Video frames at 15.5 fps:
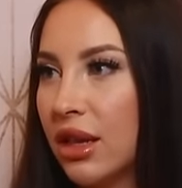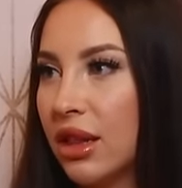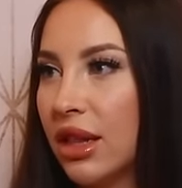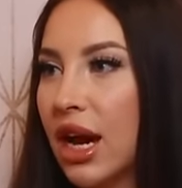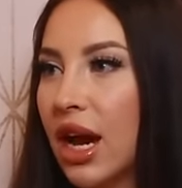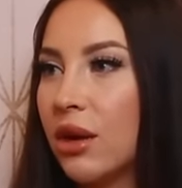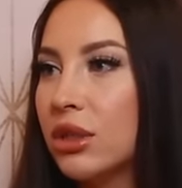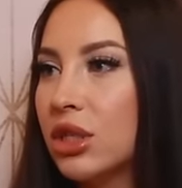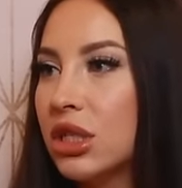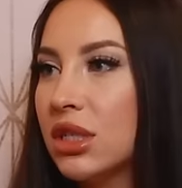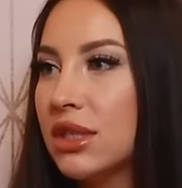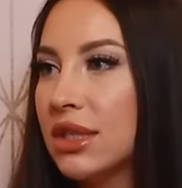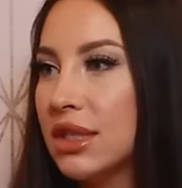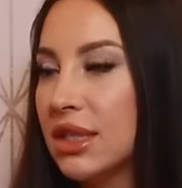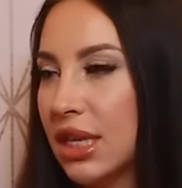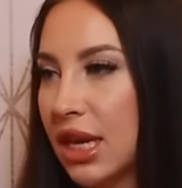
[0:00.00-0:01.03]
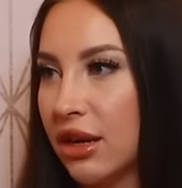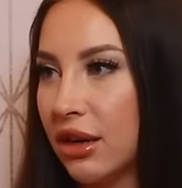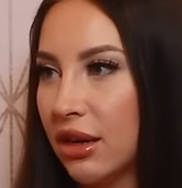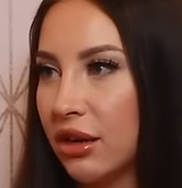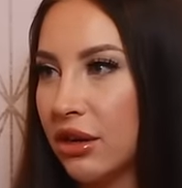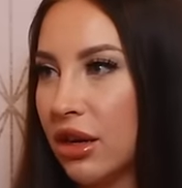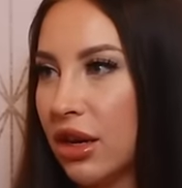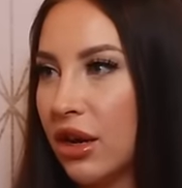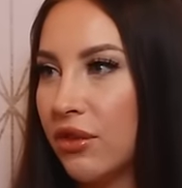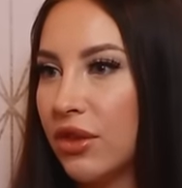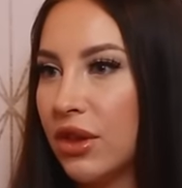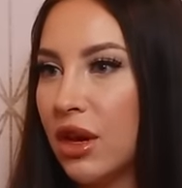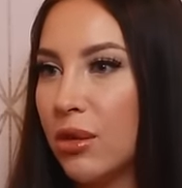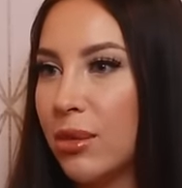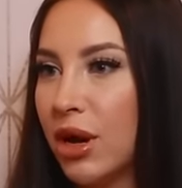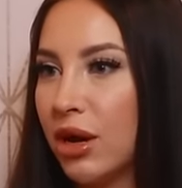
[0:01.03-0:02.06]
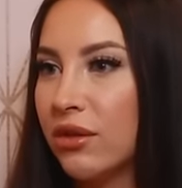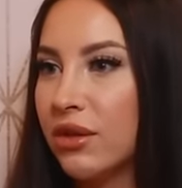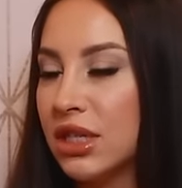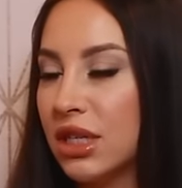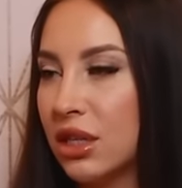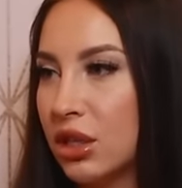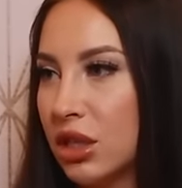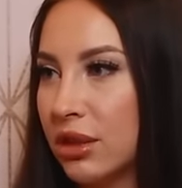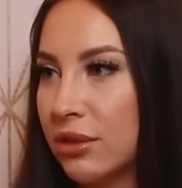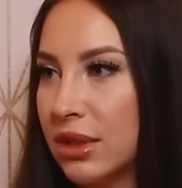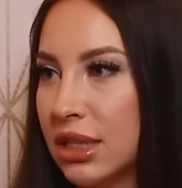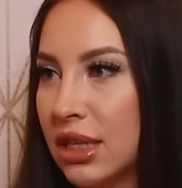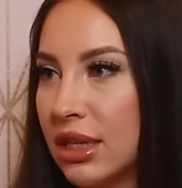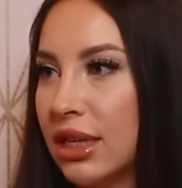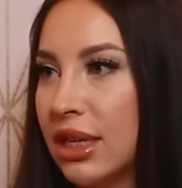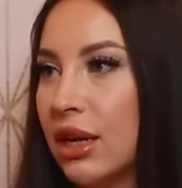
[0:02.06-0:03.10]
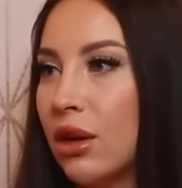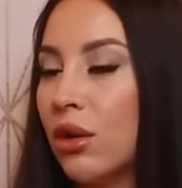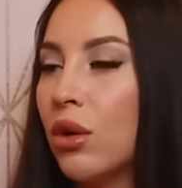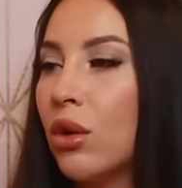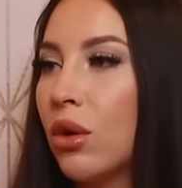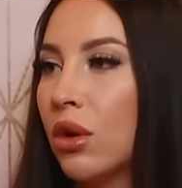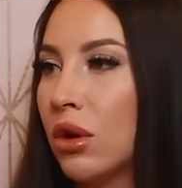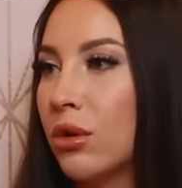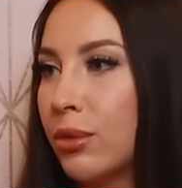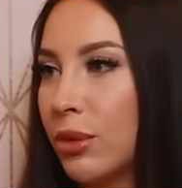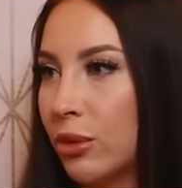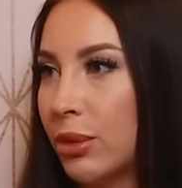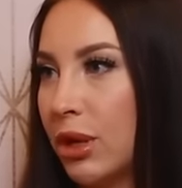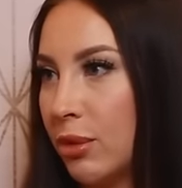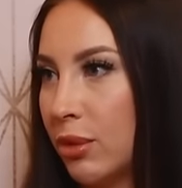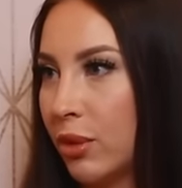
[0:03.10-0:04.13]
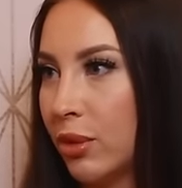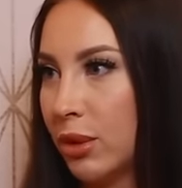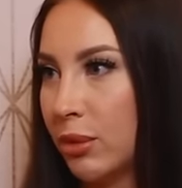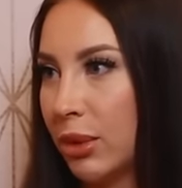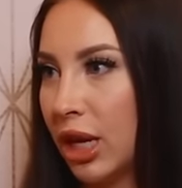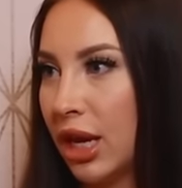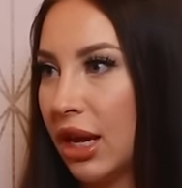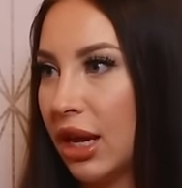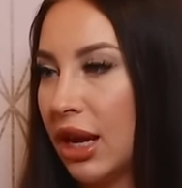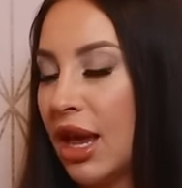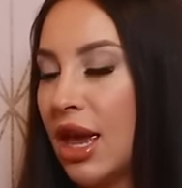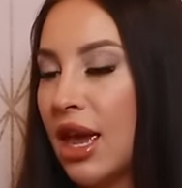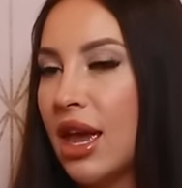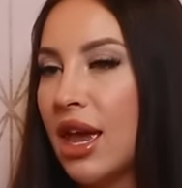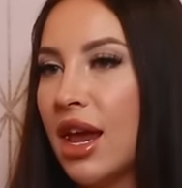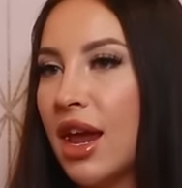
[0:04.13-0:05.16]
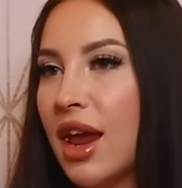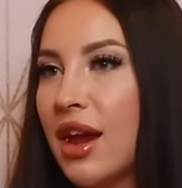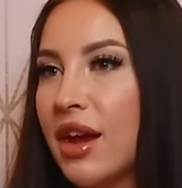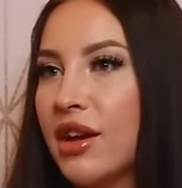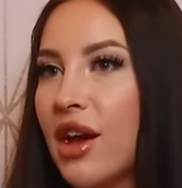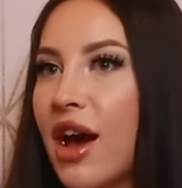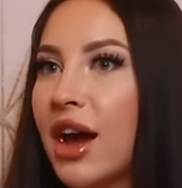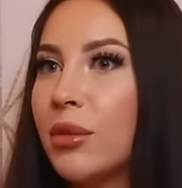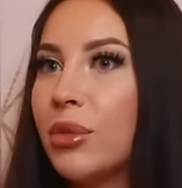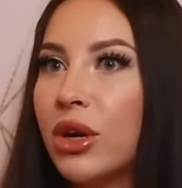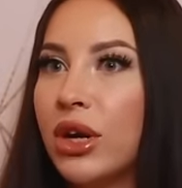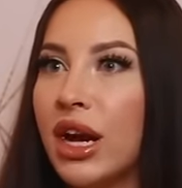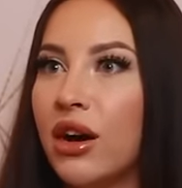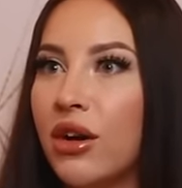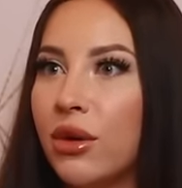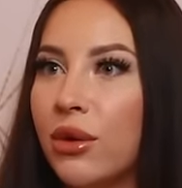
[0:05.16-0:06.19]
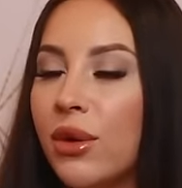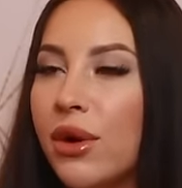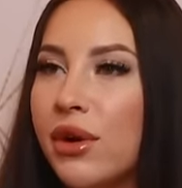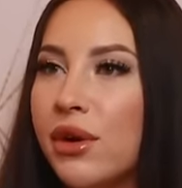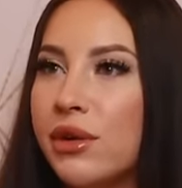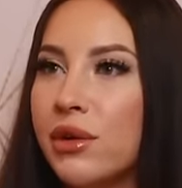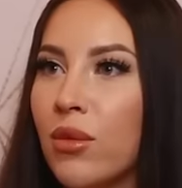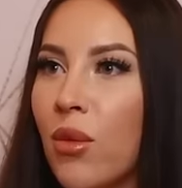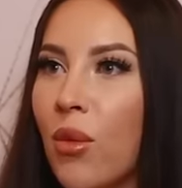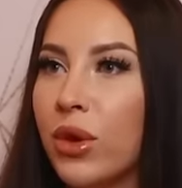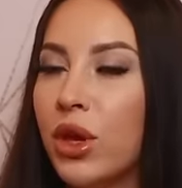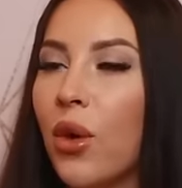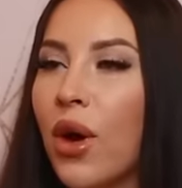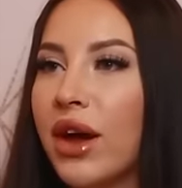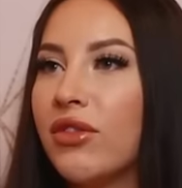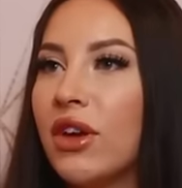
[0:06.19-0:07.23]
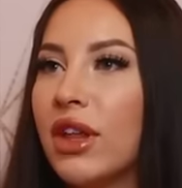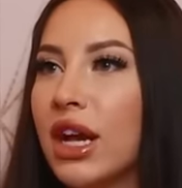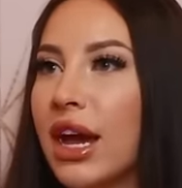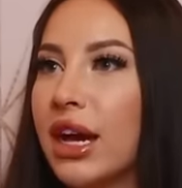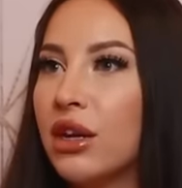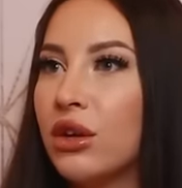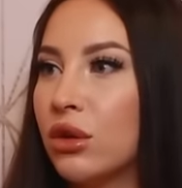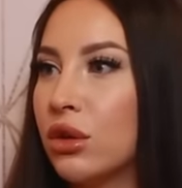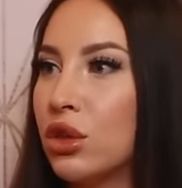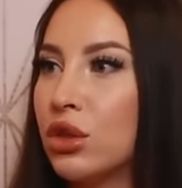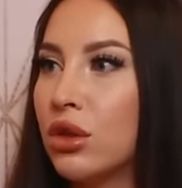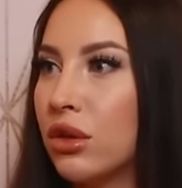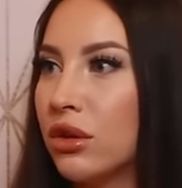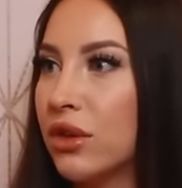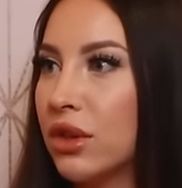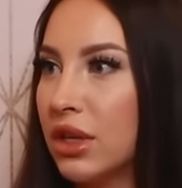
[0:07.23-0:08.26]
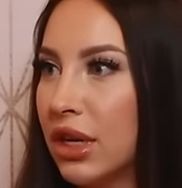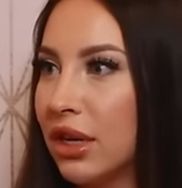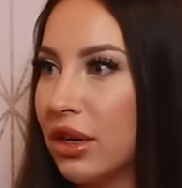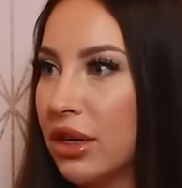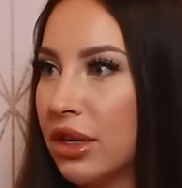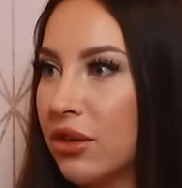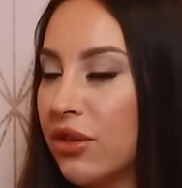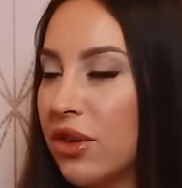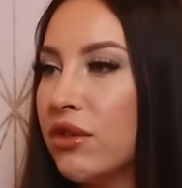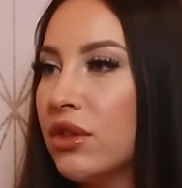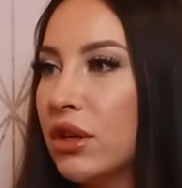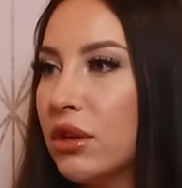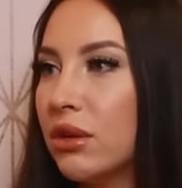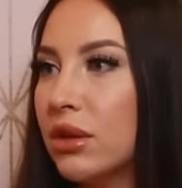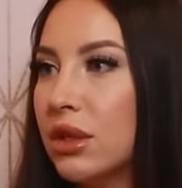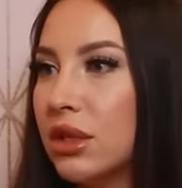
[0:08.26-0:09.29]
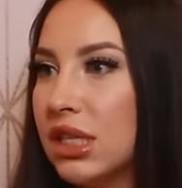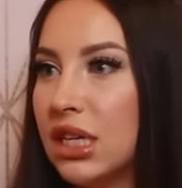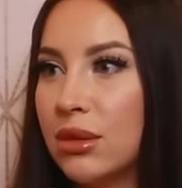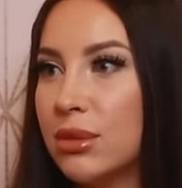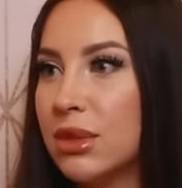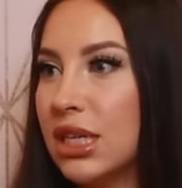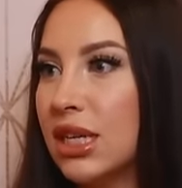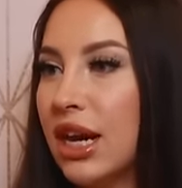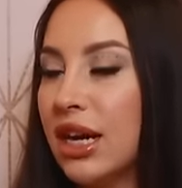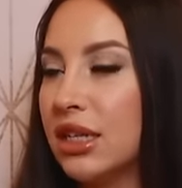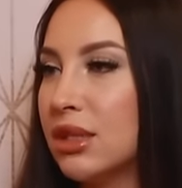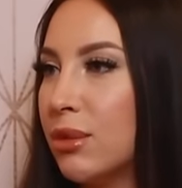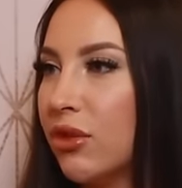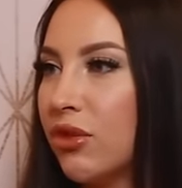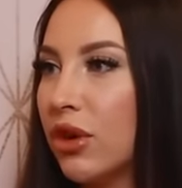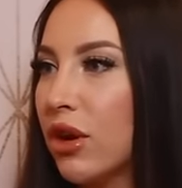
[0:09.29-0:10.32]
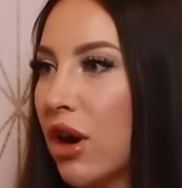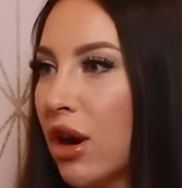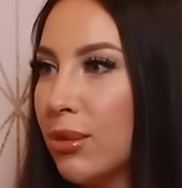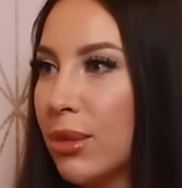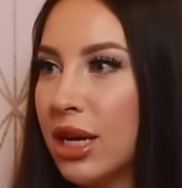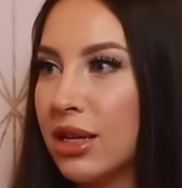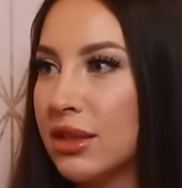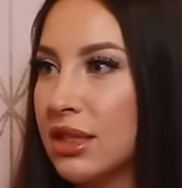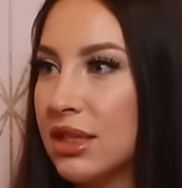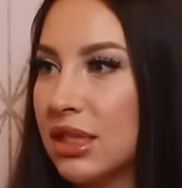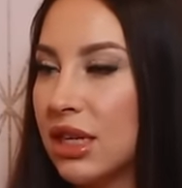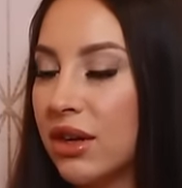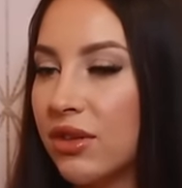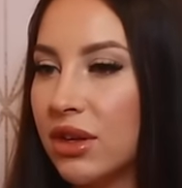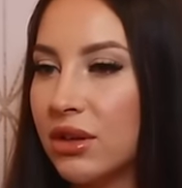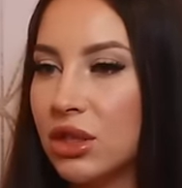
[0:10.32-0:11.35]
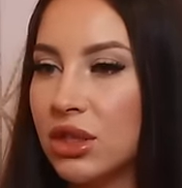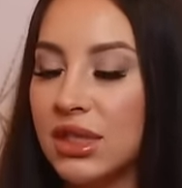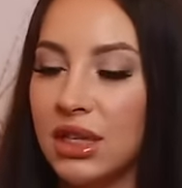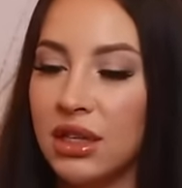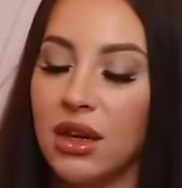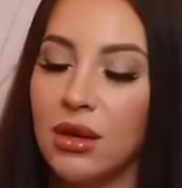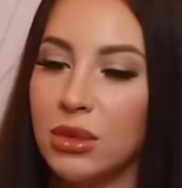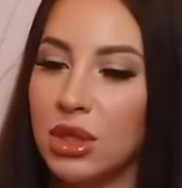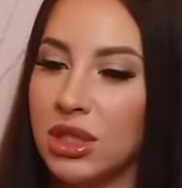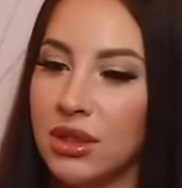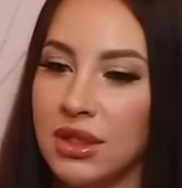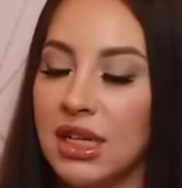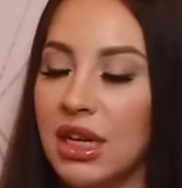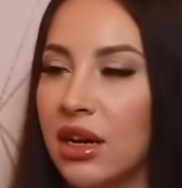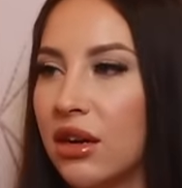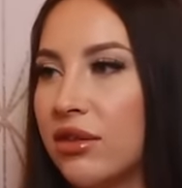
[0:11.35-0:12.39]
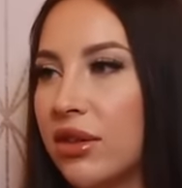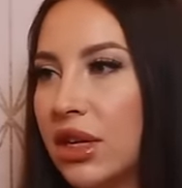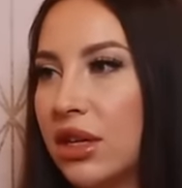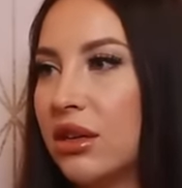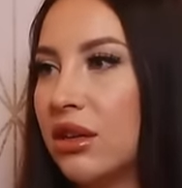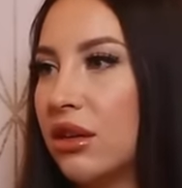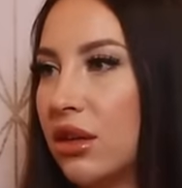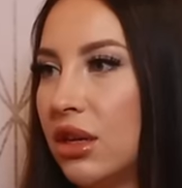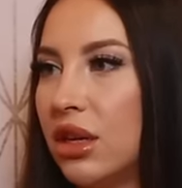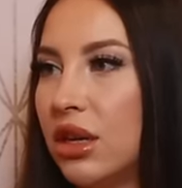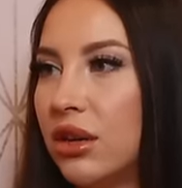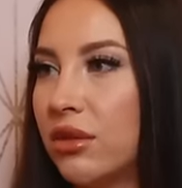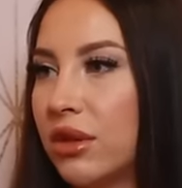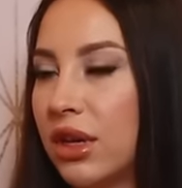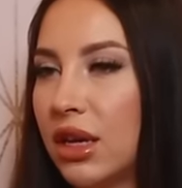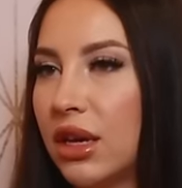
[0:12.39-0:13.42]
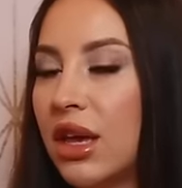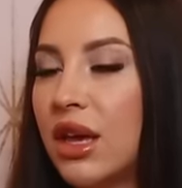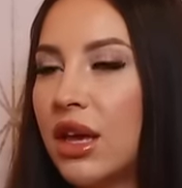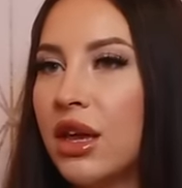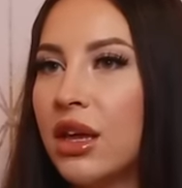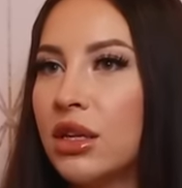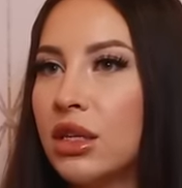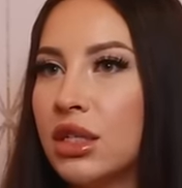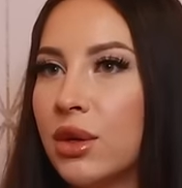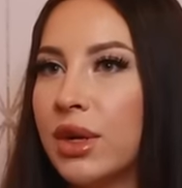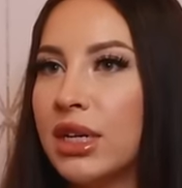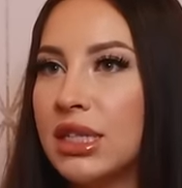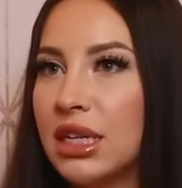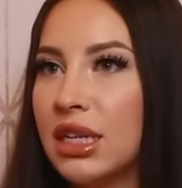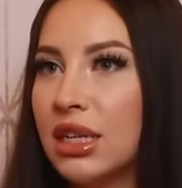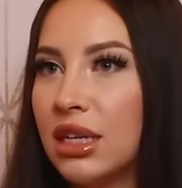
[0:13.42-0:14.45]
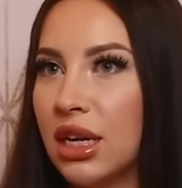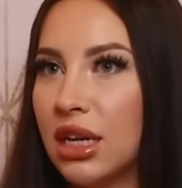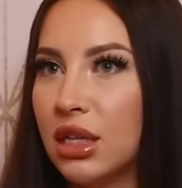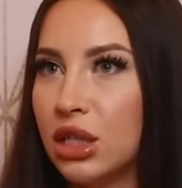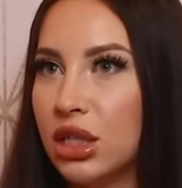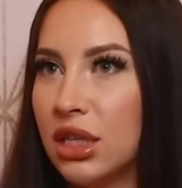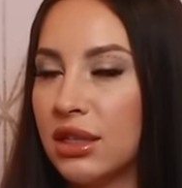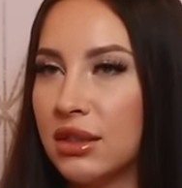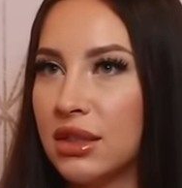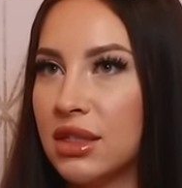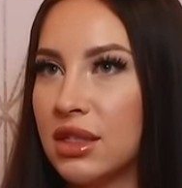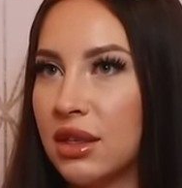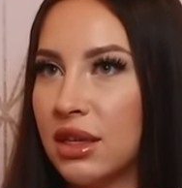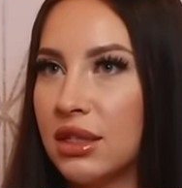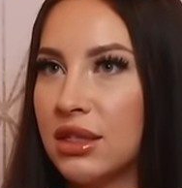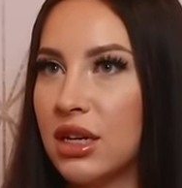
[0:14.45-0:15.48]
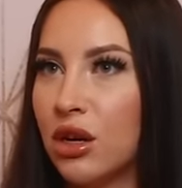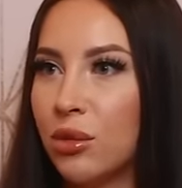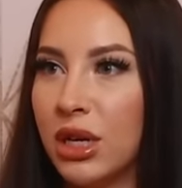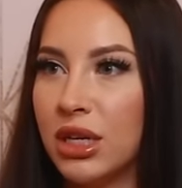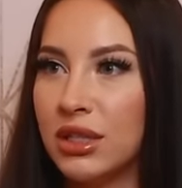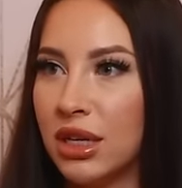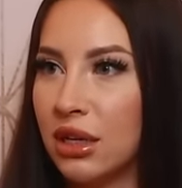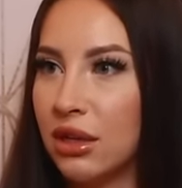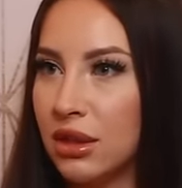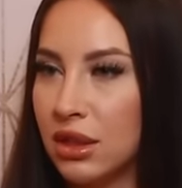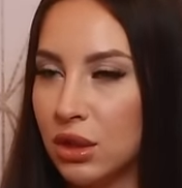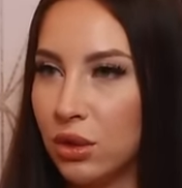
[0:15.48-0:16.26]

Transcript: Like I was just scared of the amount of attention I was getting and how horrible people were being. Yeah. And I put out you know, I felt like I had no control over the narrative, even though TMZ asked me for comments and stuff. And I was just like, I'm just going to stay out of it, you mm -hmm. know? Like, so I didn't get a chance to like tell my side of the